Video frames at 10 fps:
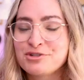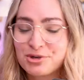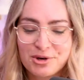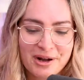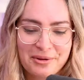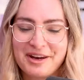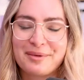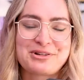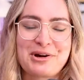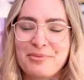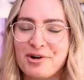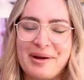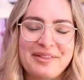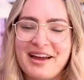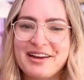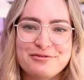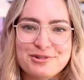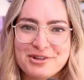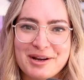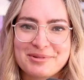I'm sure I will end up sharing more about that in
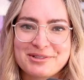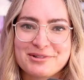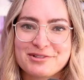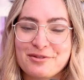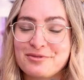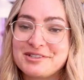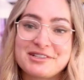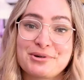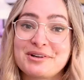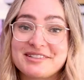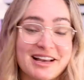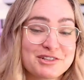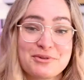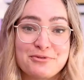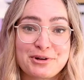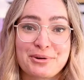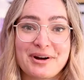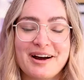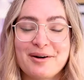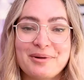future episodes of the series as we
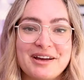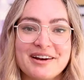figure it out,